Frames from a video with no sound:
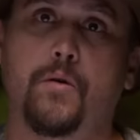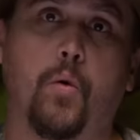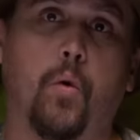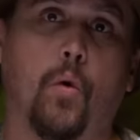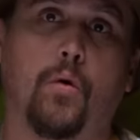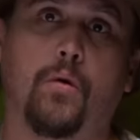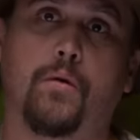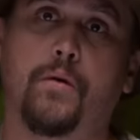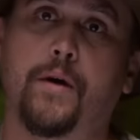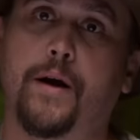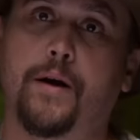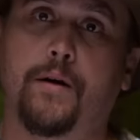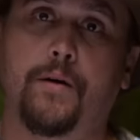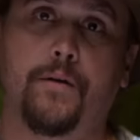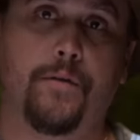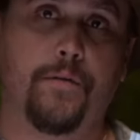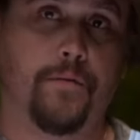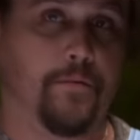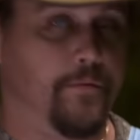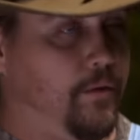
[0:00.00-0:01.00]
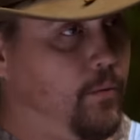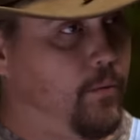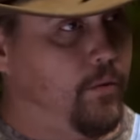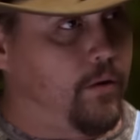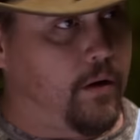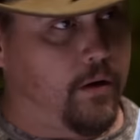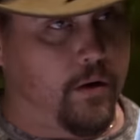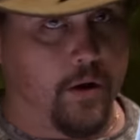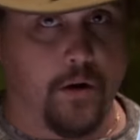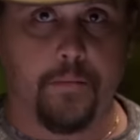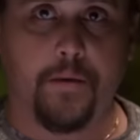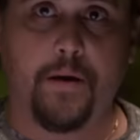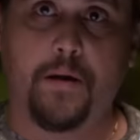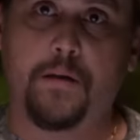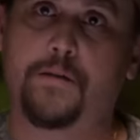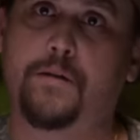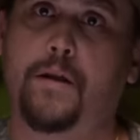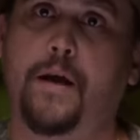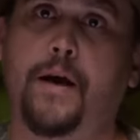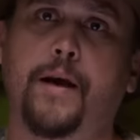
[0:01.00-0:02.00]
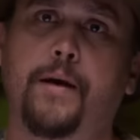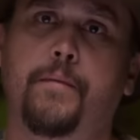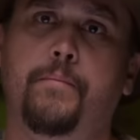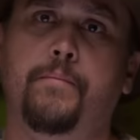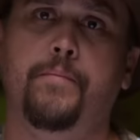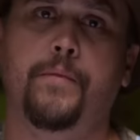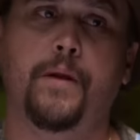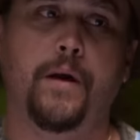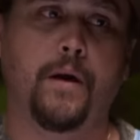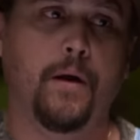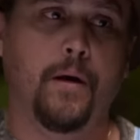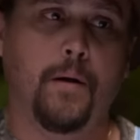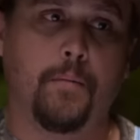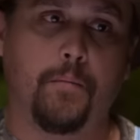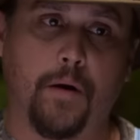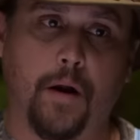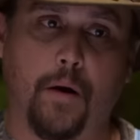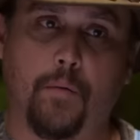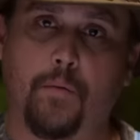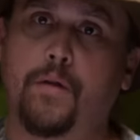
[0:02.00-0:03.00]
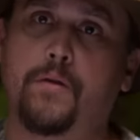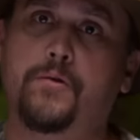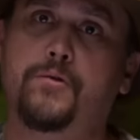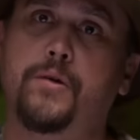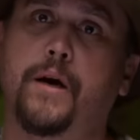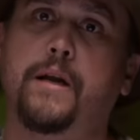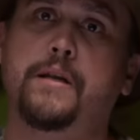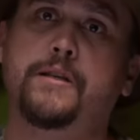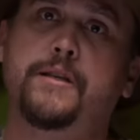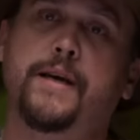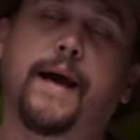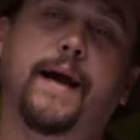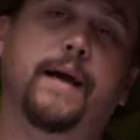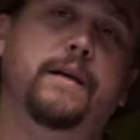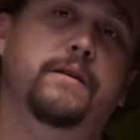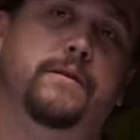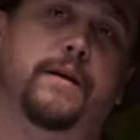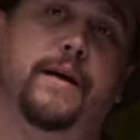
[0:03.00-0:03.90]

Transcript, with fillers: a quart of liquor from a little bit of steam, but I'd rather try to change